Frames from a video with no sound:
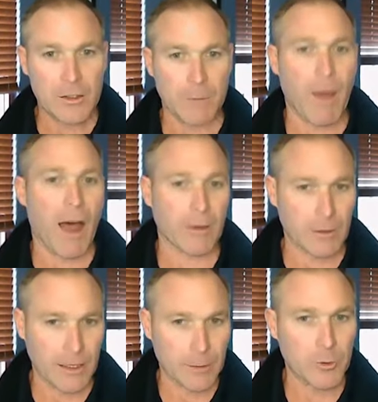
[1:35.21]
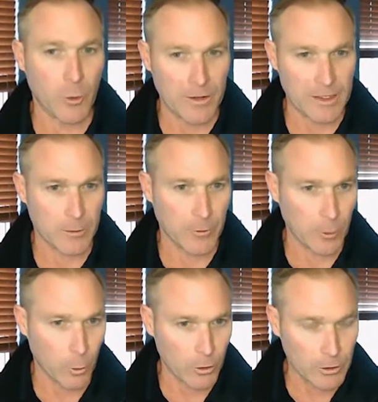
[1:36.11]
to model and deploy these in the
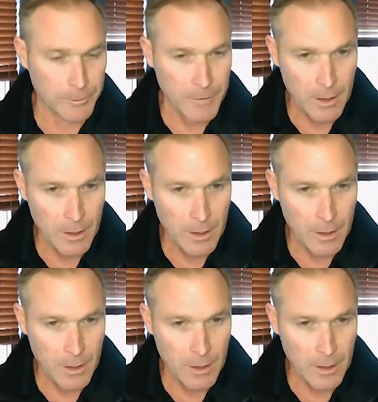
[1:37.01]
real world.